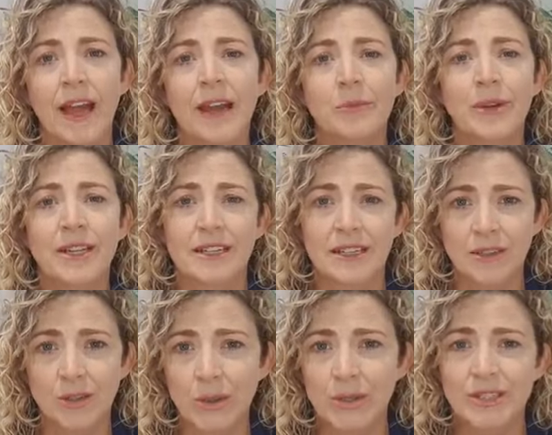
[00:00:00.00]
And when it can
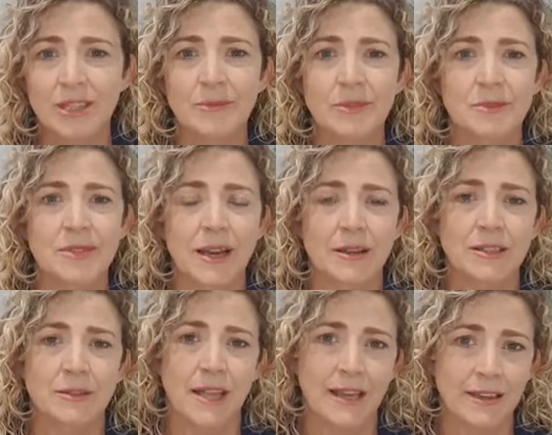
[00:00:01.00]
cause symptoms,
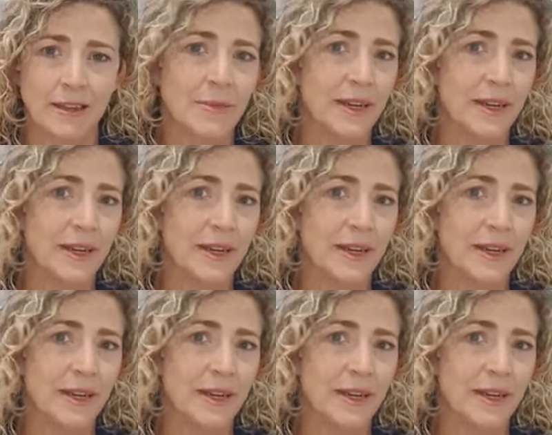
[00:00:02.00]
that can